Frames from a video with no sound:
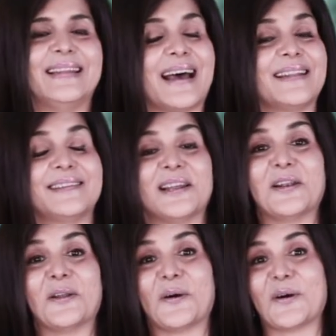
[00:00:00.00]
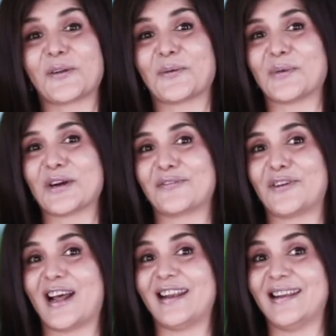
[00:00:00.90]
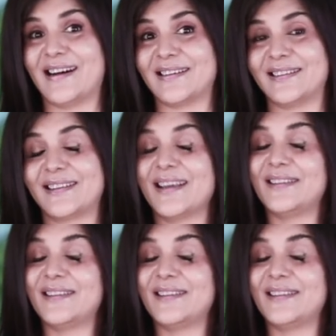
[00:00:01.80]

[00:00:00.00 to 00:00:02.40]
That's a lot of work for our lungs.